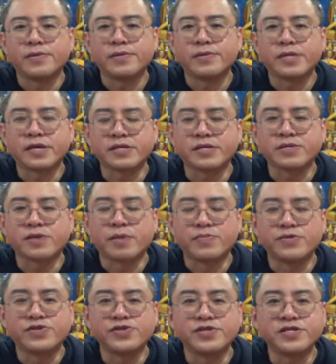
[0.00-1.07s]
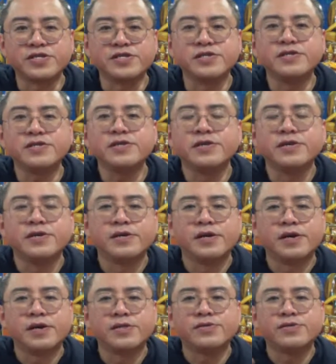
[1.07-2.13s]
take this opportunity
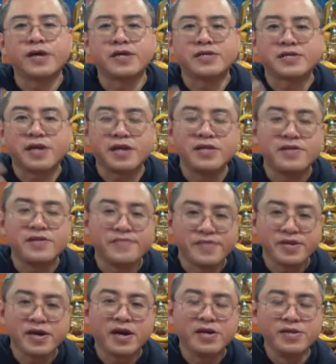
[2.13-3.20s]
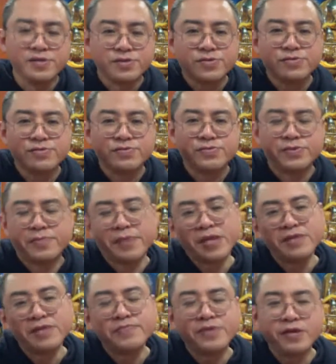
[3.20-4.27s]
and to extend loving kindness to
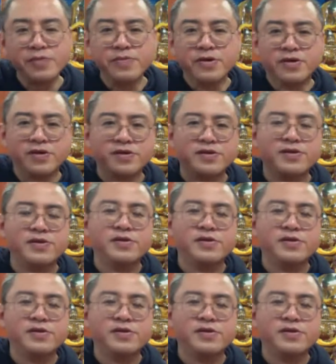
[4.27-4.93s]
many people